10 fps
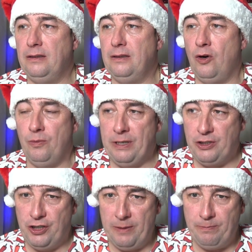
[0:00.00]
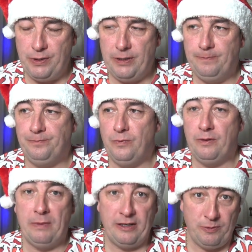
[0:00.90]
Homemade chips
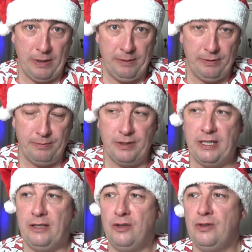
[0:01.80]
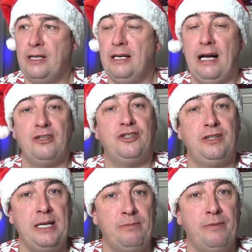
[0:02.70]
with Maris Piper potatoes. I'll
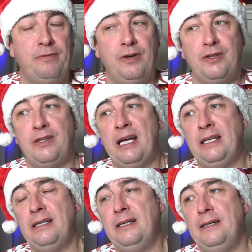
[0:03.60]
steam them first, then